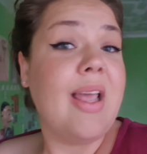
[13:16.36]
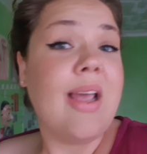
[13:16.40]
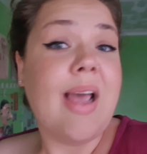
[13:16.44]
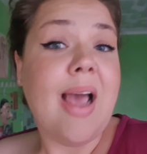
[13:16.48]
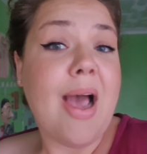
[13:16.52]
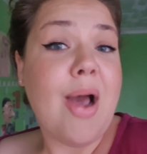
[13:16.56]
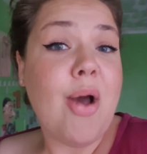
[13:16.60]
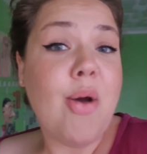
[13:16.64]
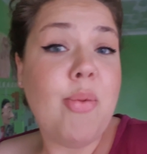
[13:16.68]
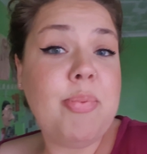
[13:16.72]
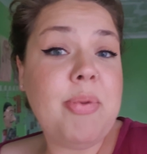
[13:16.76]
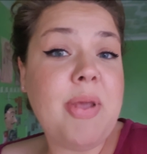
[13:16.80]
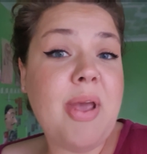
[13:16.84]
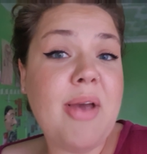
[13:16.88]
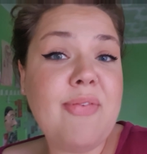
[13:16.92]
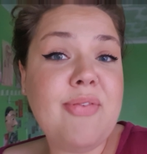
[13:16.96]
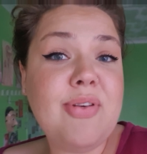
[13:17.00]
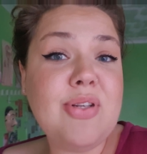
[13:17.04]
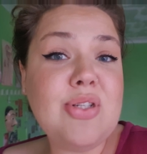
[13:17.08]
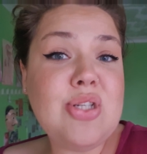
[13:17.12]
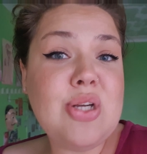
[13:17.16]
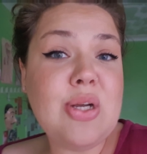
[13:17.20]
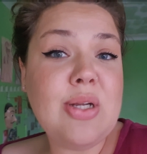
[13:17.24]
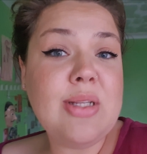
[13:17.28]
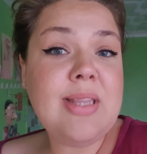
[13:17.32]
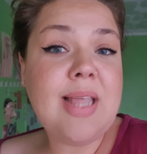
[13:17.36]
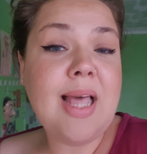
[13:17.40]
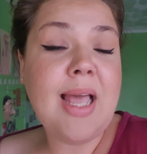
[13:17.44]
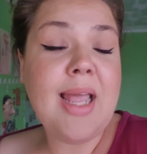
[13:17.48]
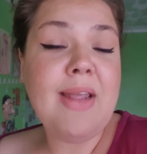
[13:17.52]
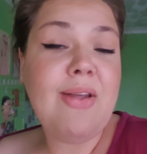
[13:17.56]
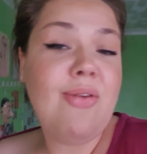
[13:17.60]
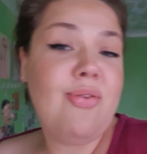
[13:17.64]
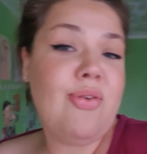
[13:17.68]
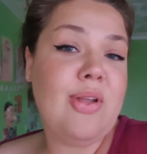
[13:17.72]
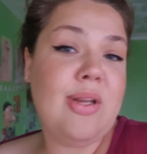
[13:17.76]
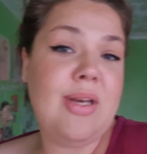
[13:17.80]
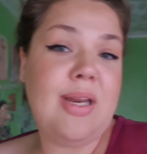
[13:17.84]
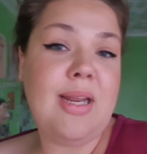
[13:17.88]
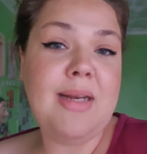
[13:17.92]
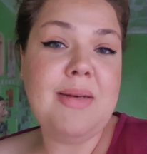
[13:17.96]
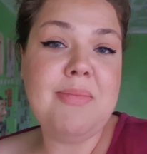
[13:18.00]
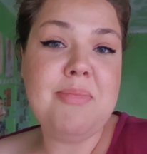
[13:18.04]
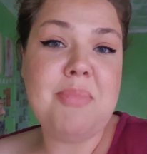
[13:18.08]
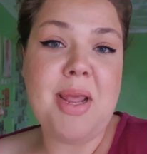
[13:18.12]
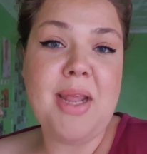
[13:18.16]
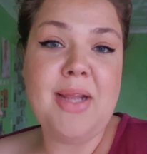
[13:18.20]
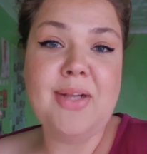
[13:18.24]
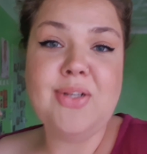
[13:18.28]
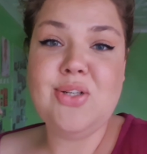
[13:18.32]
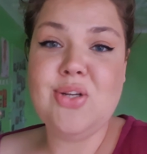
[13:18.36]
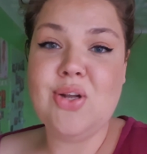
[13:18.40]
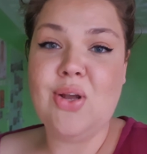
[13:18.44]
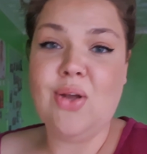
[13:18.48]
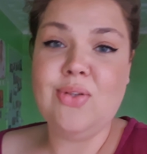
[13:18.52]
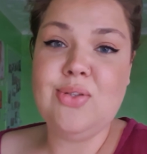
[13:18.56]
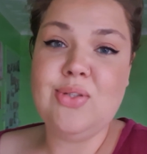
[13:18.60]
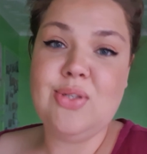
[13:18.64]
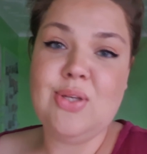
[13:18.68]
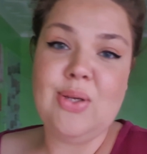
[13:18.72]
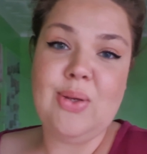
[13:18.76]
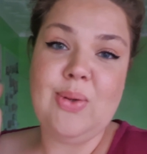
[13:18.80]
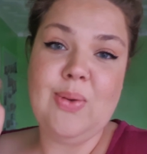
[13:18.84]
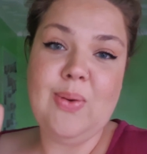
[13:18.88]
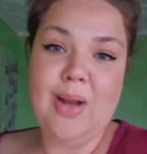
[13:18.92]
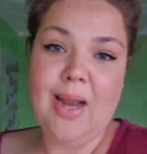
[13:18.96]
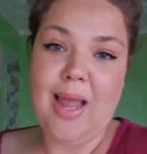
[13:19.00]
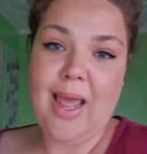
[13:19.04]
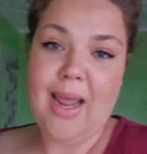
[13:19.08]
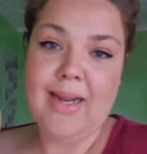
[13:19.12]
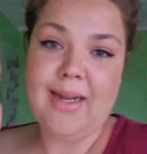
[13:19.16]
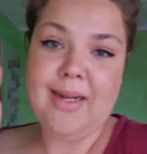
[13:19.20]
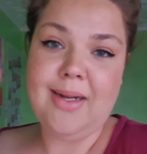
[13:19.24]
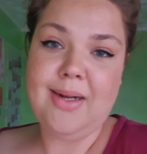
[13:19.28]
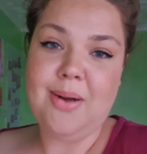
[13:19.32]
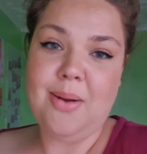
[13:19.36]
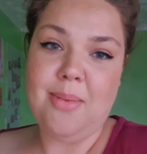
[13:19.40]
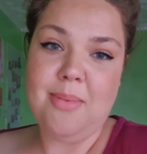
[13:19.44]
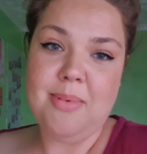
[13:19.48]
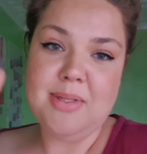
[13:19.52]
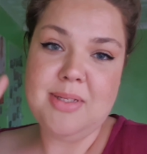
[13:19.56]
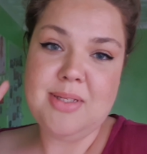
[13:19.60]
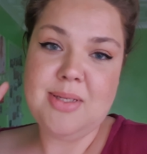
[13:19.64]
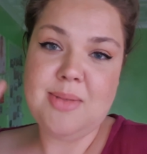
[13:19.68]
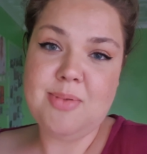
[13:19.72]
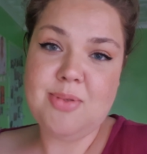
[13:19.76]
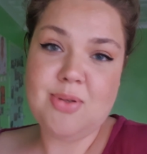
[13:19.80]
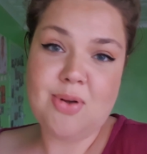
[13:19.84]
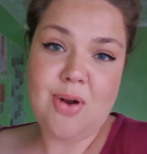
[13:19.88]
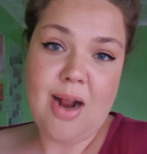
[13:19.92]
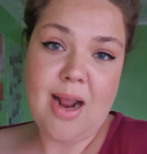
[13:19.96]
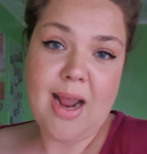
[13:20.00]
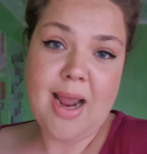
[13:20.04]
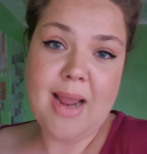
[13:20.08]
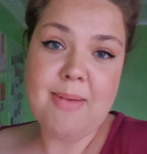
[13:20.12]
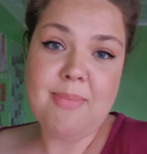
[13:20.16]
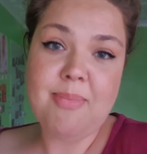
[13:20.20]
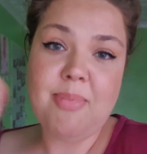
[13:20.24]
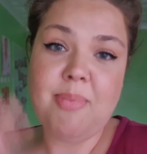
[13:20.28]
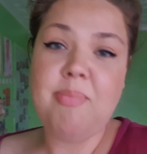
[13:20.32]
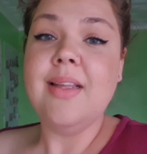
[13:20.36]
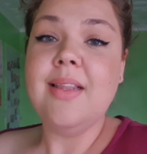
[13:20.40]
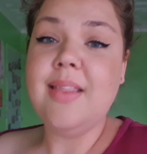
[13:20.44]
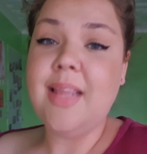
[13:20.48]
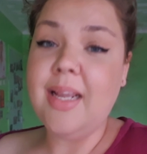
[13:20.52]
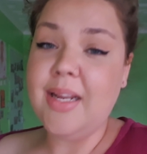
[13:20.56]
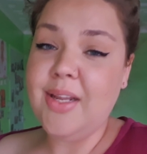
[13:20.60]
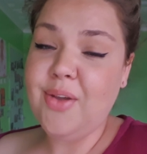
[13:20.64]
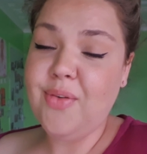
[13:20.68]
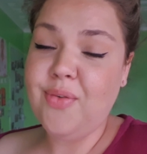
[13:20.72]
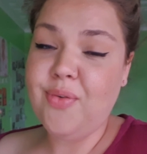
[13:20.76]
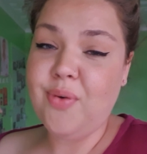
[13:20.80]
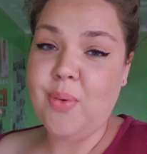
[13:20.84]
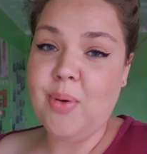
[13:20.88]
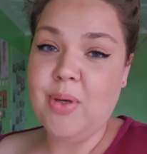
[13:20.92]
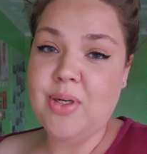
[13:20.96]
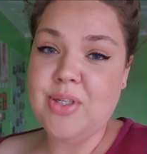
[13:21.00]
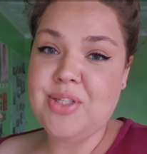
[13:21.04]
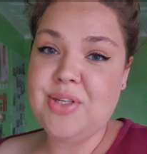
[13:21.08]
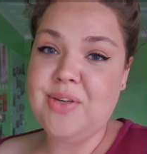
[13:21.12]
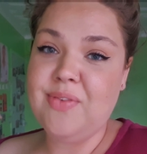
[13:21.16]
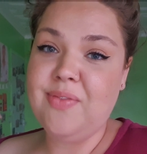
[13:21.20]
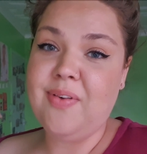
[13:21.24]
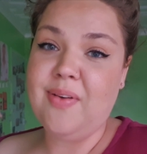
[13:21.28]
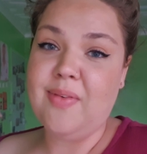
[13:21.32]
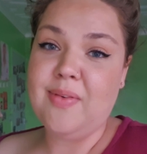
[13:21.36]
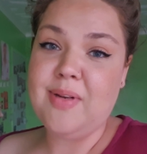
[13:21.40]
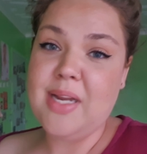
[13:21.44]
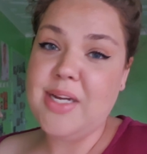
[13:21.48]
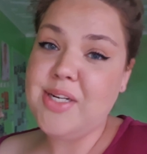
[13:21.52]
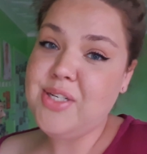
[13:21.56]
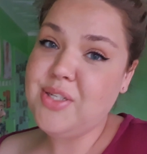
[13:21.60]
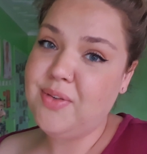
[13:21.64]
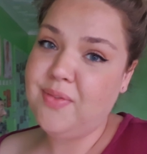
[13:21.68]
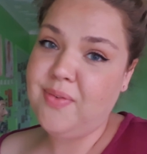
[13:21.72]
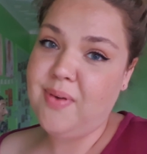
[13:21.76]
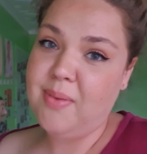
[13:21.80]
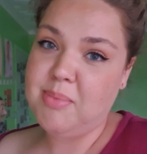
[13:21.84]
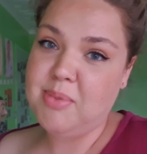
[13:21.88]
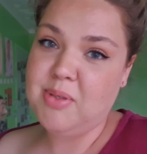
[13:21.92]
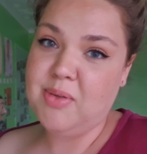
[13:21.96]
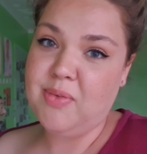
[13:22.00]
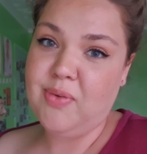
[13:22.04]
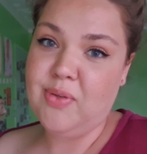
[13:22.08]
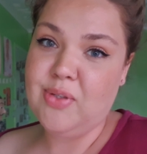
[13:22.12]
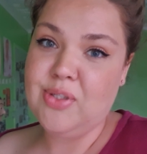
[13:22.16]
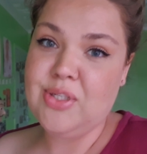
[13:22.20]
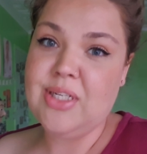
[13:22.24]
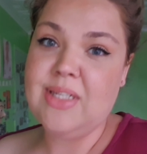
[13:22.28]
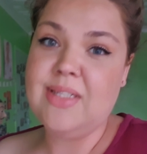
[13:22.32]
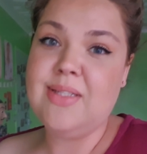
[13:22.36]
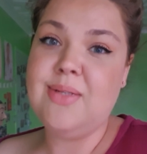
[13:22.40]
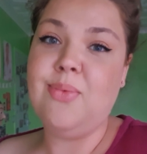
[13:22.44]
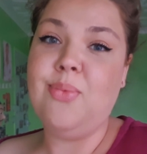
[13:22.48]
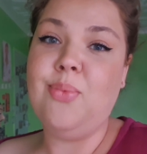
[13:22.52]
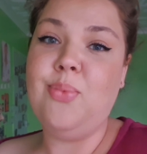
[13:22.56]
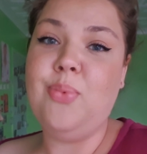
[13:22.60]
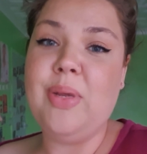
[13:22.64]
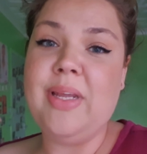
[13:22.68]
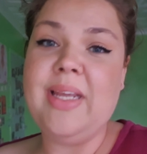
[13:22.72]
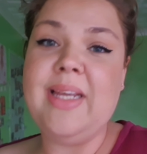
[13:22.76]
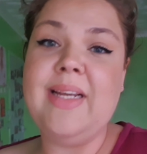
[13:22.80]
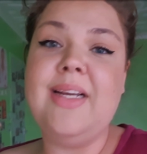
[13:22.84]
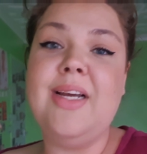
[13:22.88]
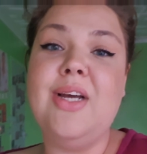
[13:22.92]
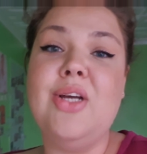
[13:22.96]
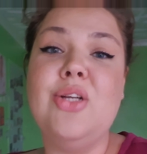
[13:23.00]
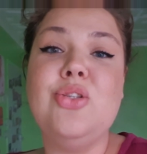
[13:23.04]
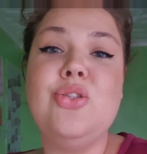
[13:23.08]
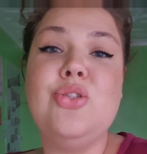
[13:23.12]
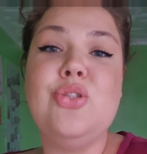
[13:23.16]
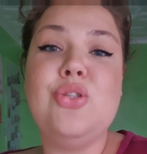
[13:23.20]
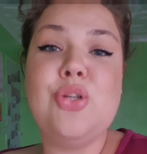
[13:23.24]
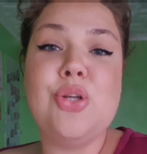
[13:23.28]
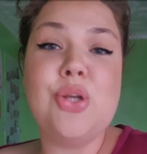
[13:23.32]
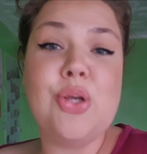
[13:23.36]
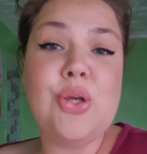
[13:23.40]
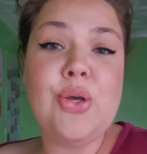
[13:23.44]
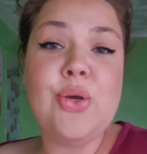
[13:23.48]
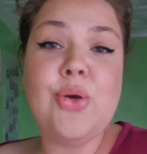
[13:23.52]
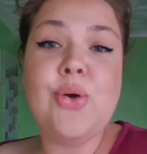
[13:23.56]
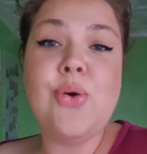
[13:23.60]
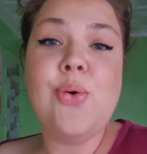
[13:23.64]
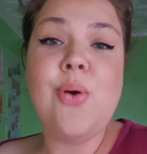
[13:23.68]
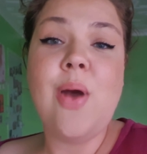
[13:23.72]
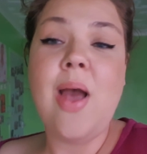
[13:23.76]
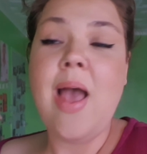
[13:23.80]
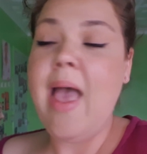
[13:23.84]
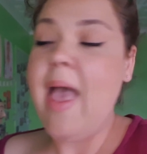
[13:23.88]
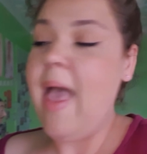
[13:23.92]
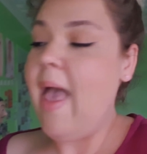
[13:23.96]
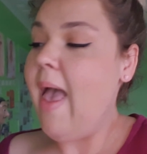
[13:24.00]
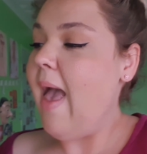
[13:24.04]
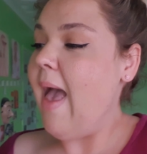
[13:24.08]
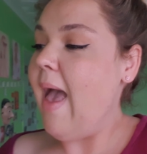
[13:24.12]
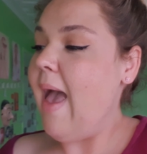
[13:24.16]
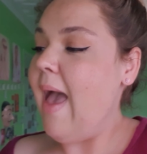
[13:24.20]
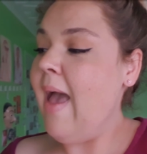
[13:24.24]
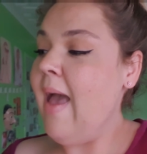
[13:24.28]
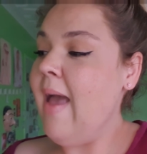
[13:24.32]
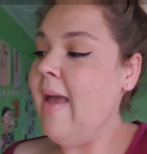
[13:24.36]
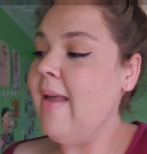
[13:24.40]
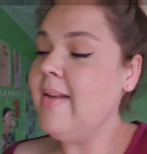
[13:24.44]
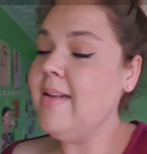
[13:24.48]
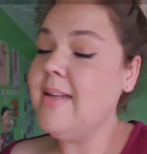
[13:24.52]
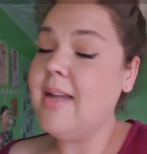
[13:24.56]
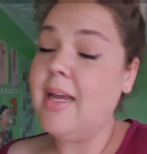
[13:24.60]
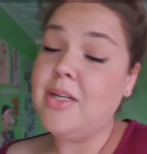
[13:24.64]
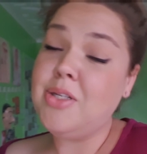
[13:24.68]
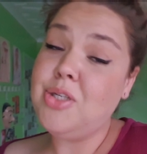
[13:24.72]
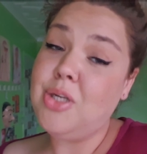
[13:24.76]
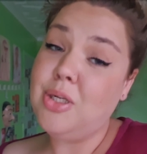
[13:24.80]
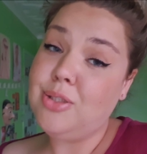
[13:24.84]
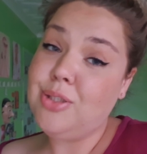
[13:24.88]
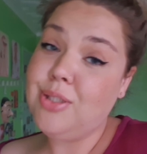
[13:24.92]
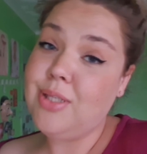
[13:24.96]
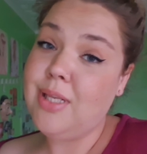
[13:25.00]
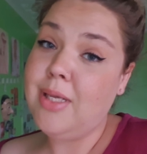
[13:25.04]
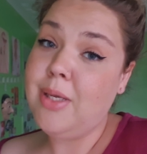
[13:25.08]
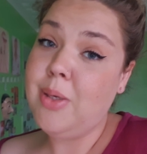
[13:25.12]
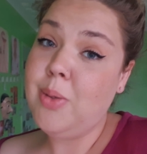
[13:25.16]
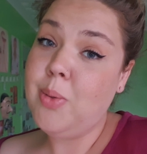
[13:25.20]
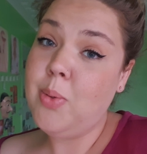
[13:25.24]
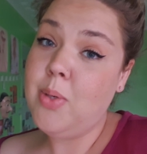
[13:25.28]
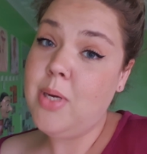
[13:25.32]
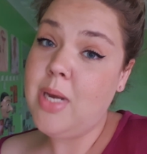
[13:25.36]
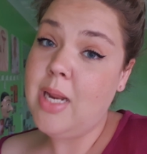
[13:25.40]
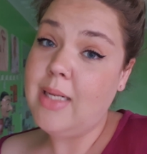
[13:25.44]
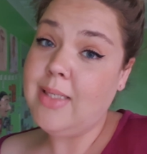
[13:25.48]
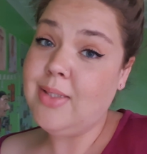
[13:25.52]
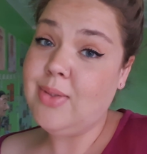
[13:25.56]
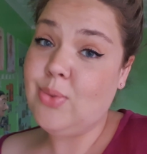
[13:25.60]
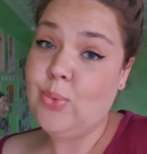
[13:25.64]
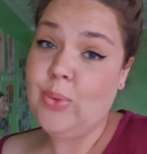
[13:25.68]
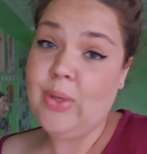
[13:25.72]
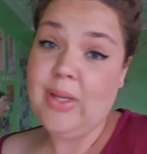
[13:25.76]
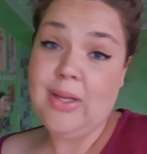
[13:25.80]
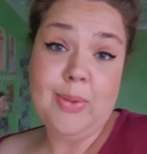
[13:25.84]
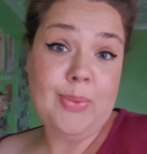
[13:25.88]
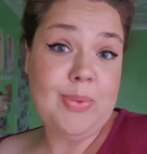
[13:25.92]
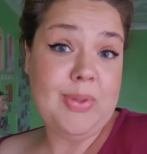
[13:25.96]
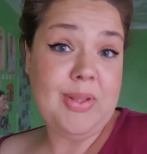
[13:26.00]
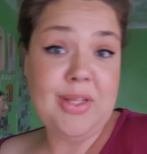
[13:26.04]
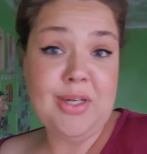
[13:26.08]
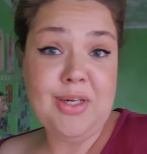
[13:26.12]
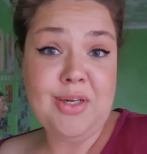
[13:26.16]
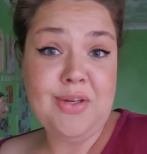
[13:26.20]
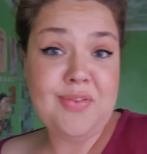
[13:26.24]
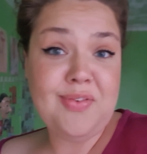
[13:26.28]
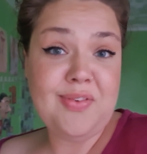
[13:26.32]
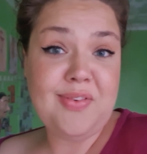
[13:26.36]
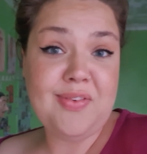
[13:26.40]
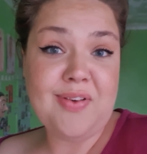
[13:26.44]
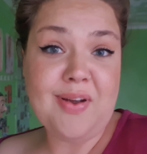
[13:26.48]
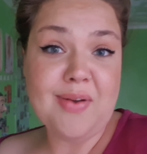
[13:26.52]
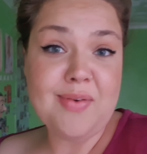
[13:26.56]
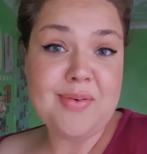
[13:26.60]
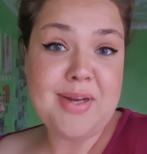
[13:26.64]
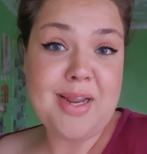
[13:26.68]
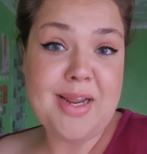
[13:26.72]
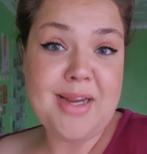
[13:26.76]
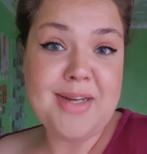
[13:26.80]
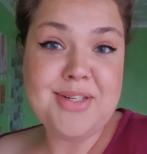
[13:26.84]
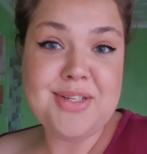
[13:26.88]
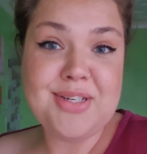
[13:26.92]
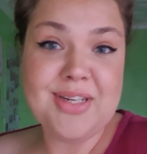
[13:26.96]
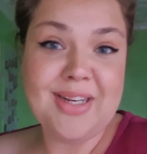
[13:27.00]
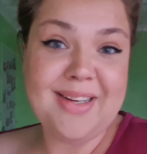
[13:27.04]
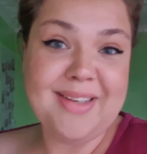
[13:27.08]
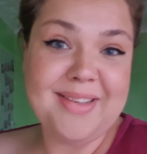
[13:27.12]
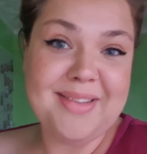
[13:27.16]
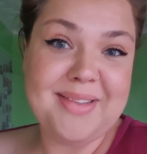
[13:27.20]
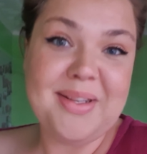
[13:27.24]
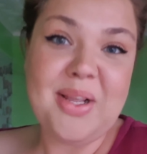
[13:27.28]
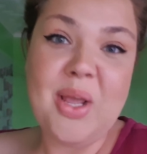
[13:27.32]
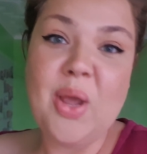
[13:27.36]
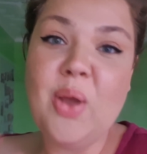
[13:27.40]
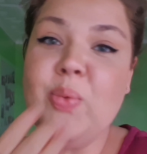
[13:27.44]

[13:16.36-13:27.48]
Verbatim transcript: I hope you have enjoyed that. If you did, make sure to like, comment, subscribe. Thank you for watching Foundation Fabs of Flushes week two. And I shall see you next week with another foundation.